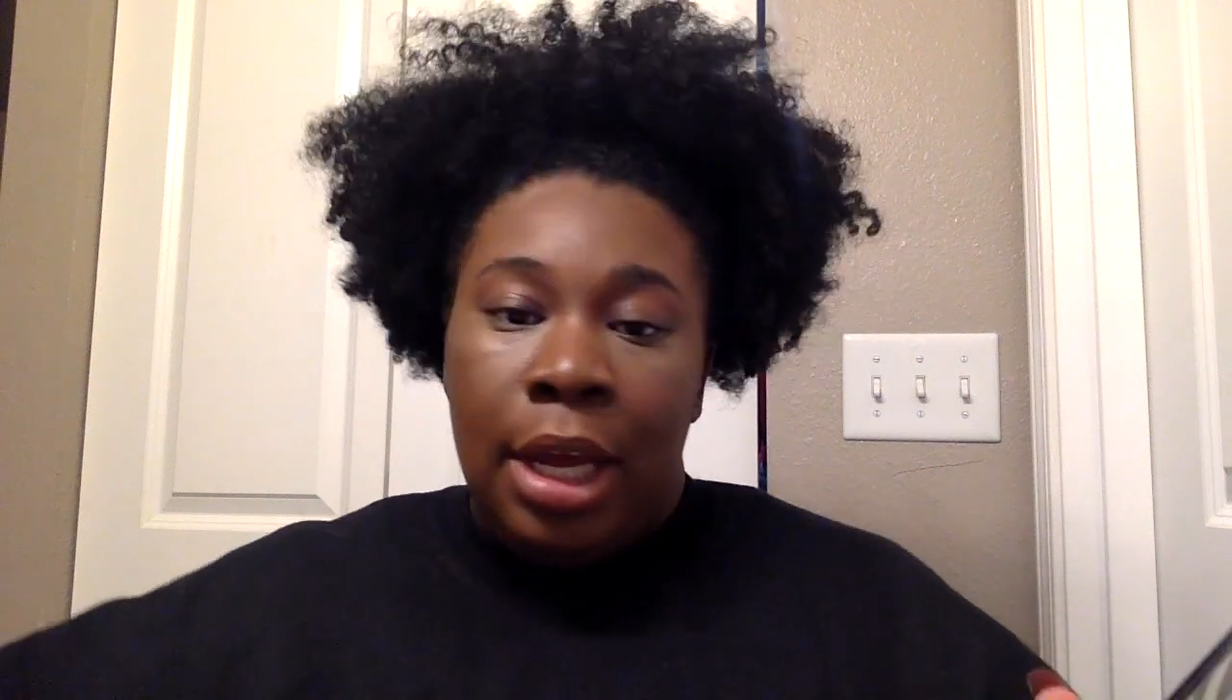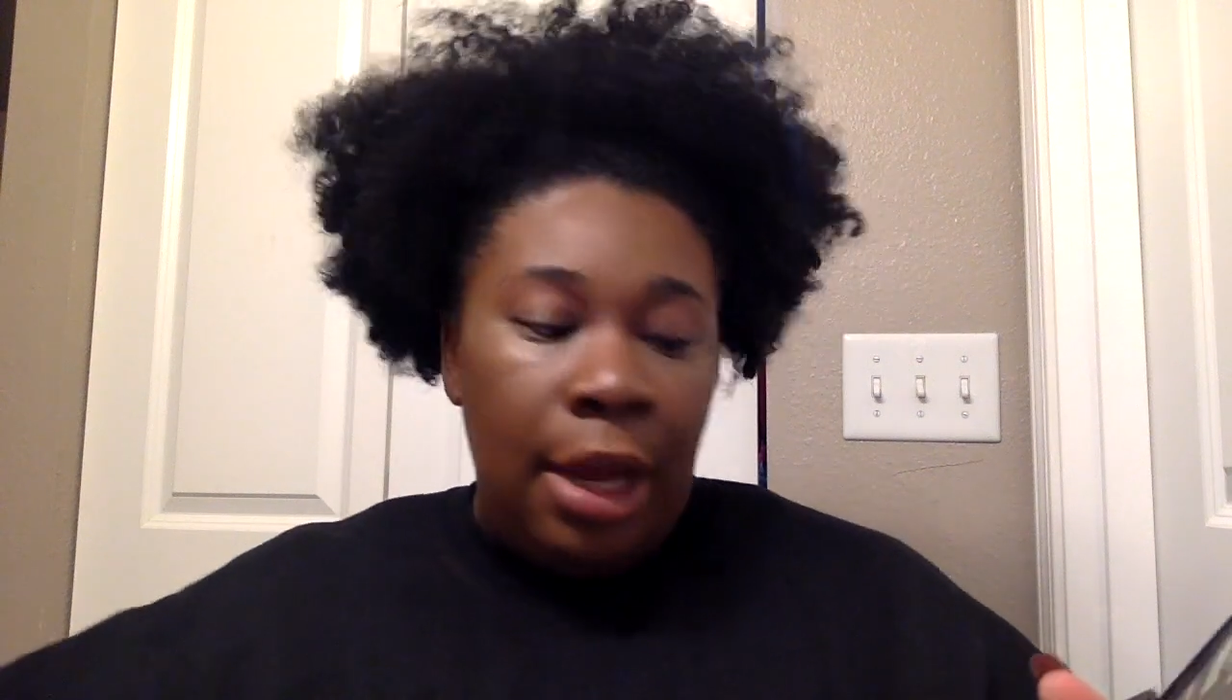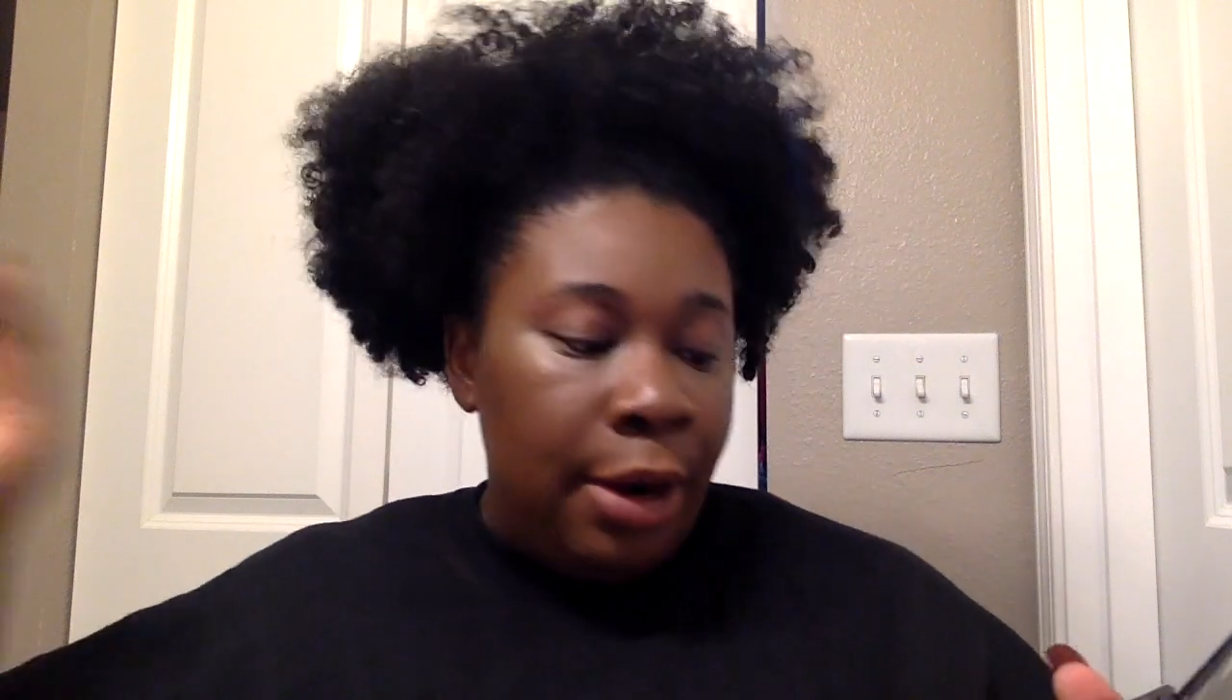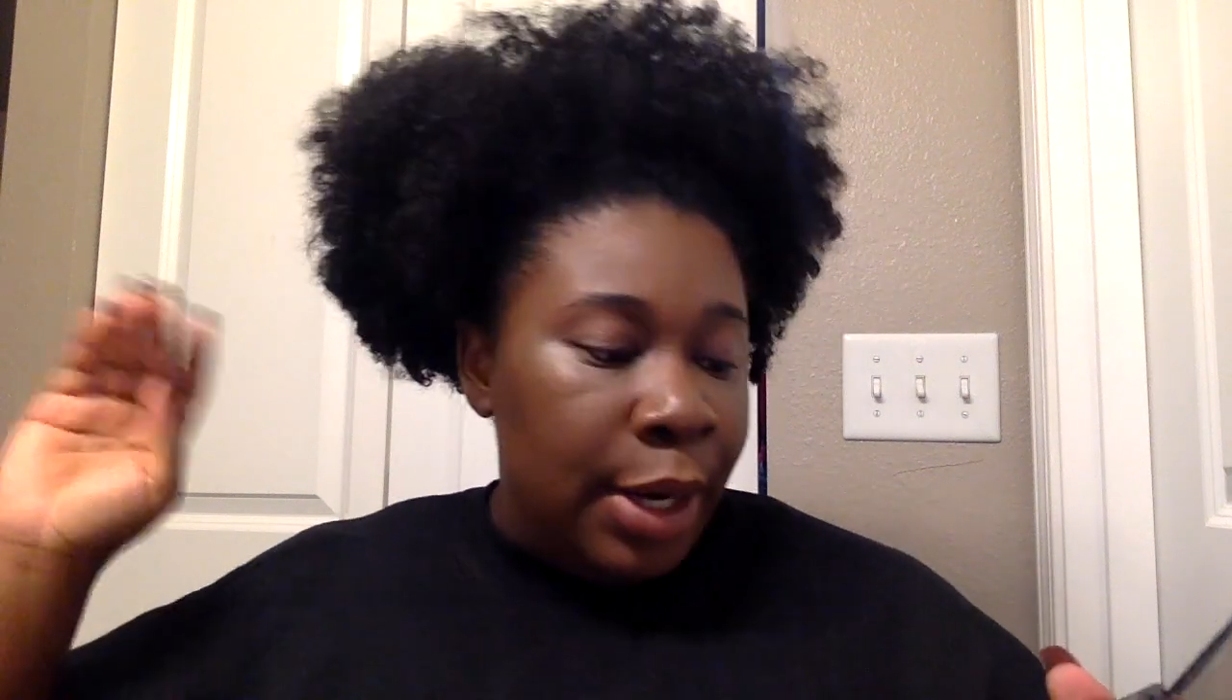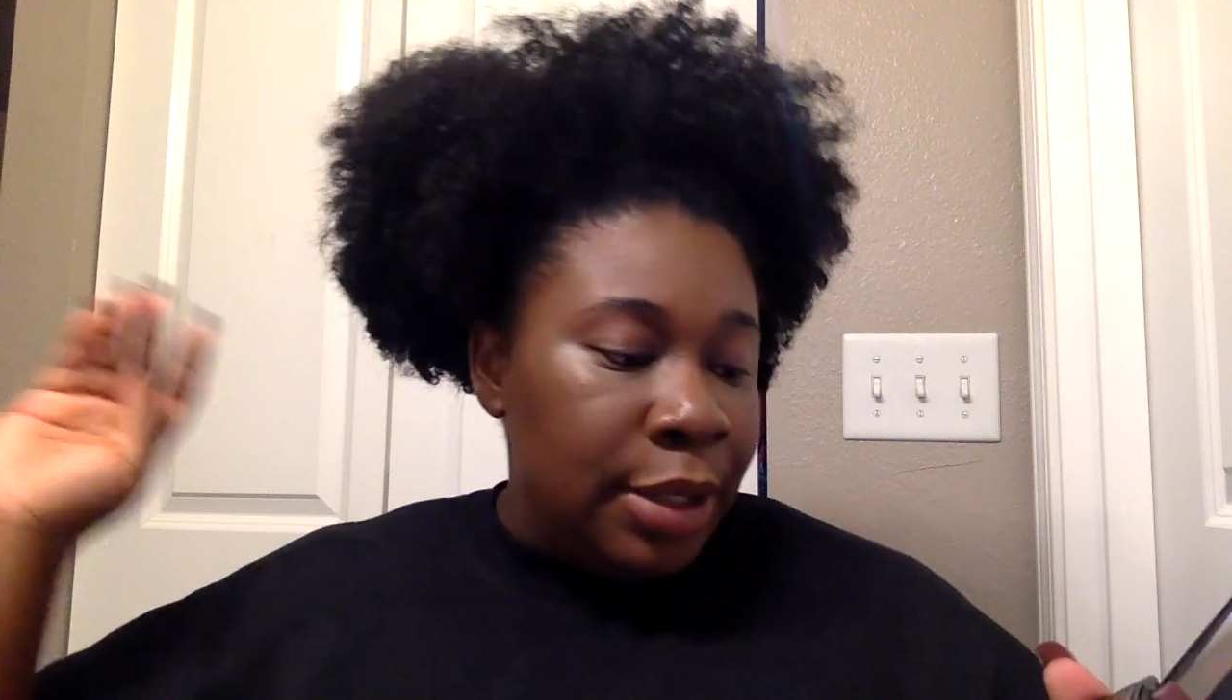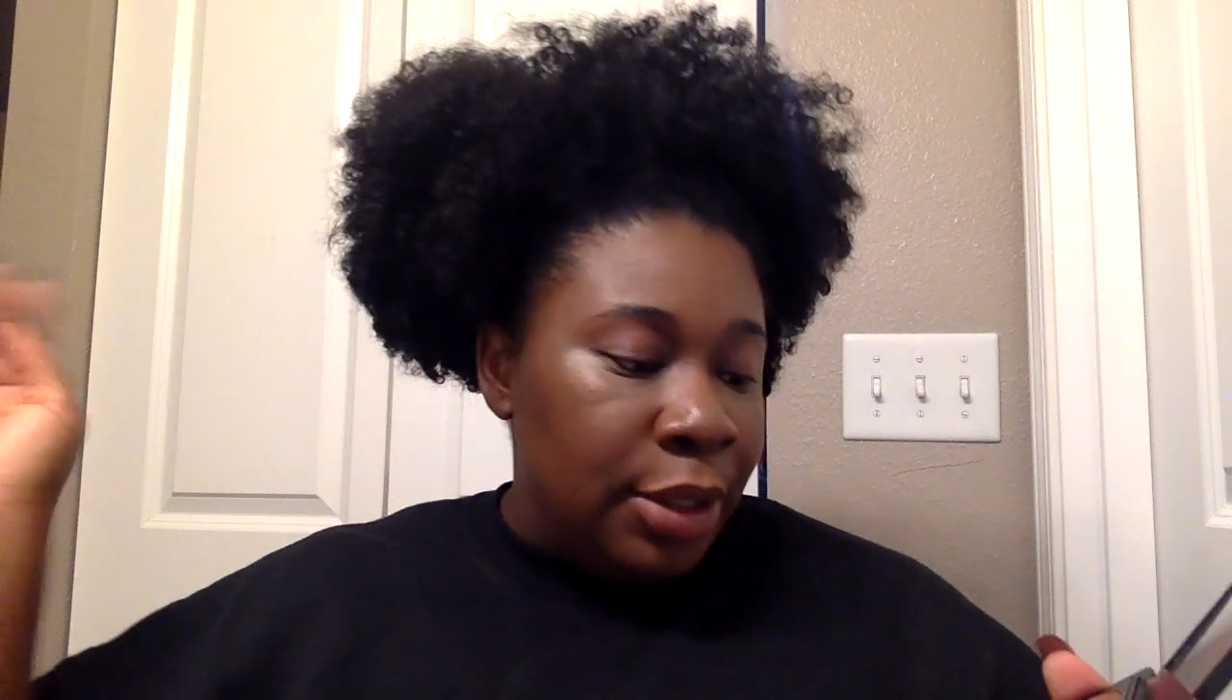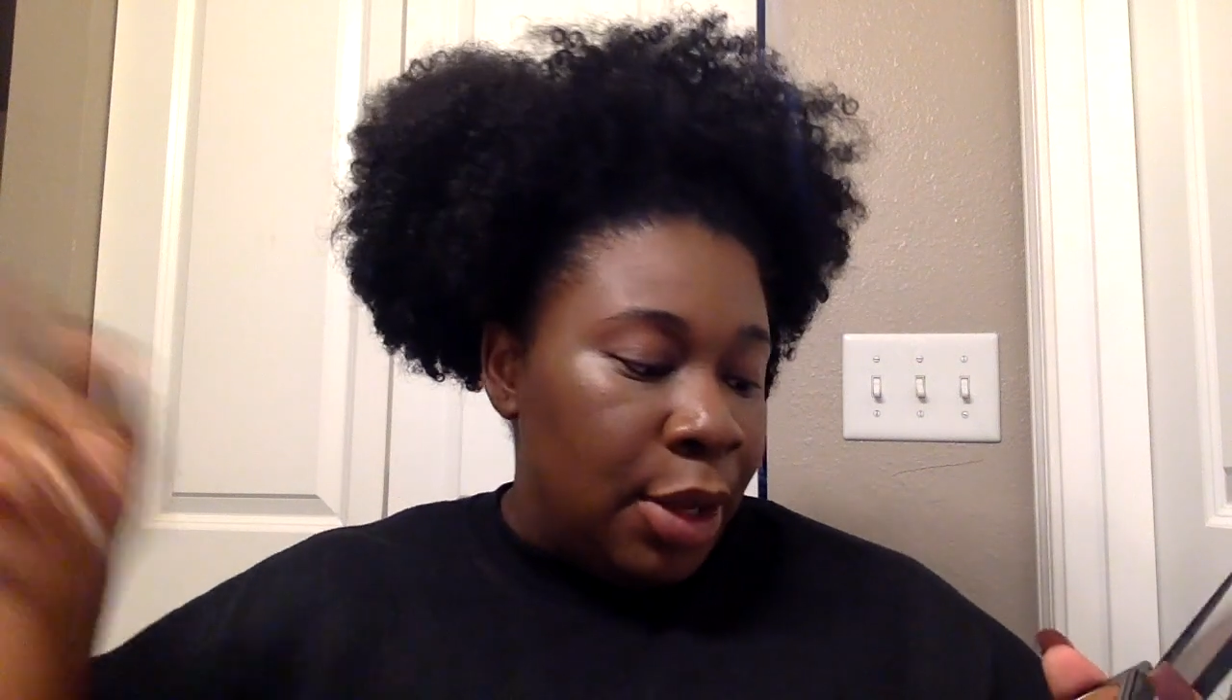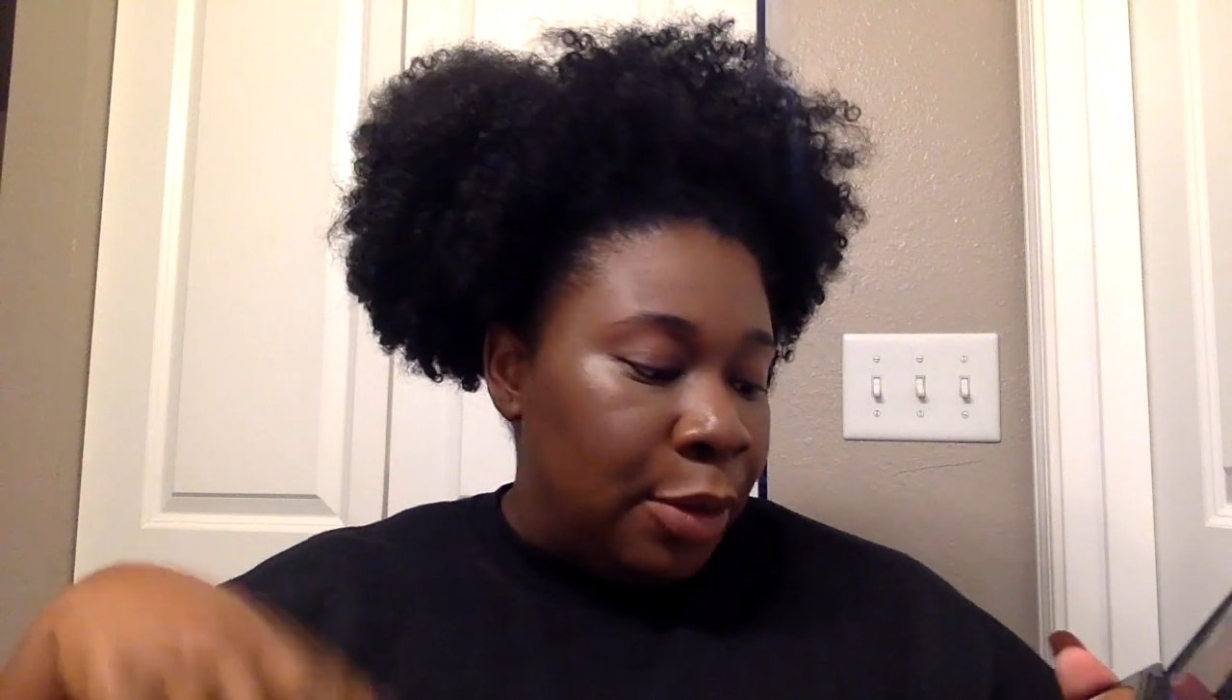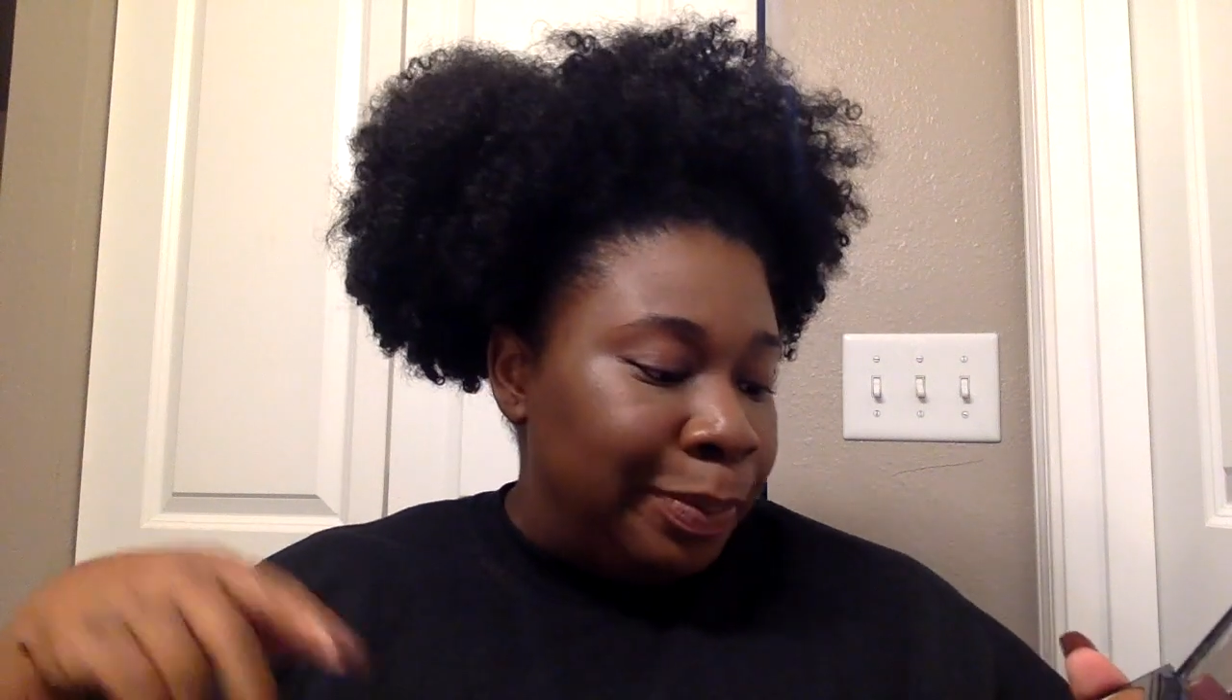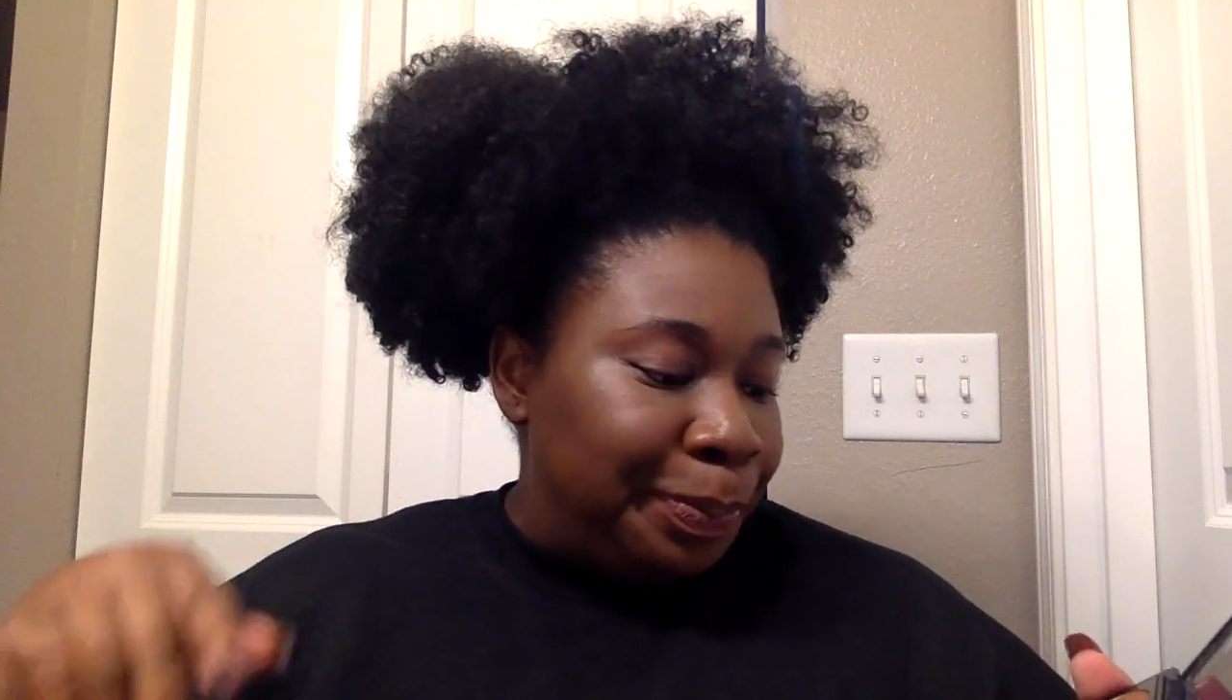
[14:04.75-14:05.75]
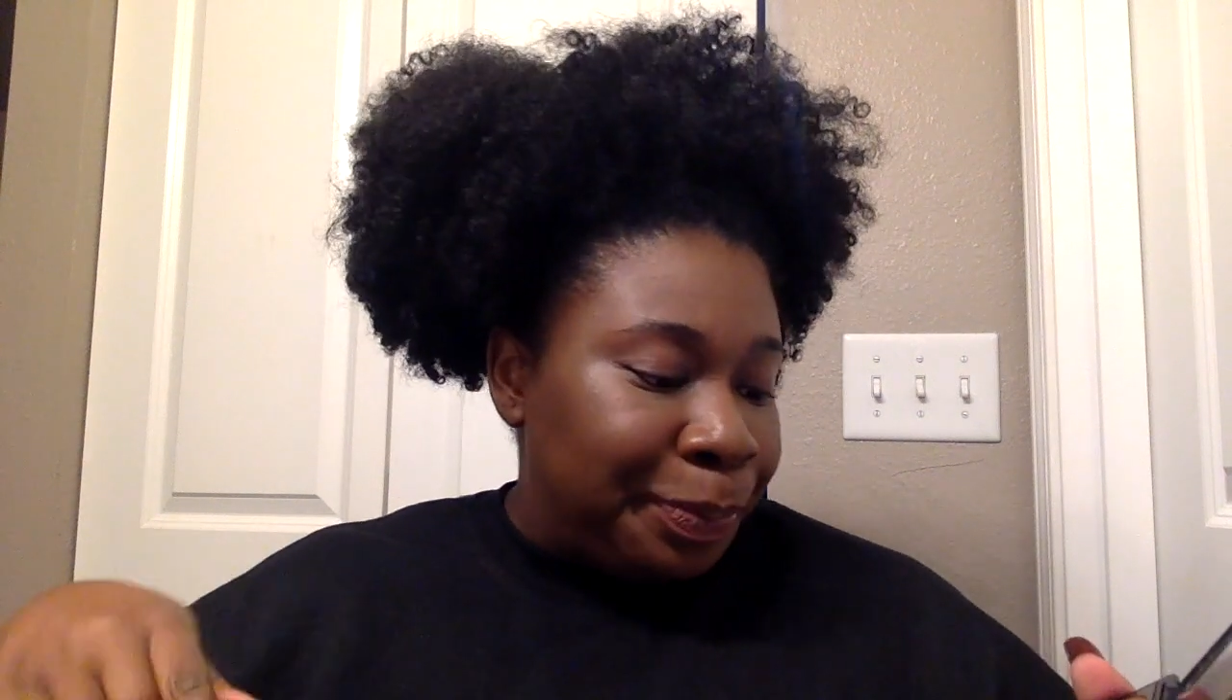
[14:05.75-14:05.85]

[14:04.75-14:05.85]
All right, so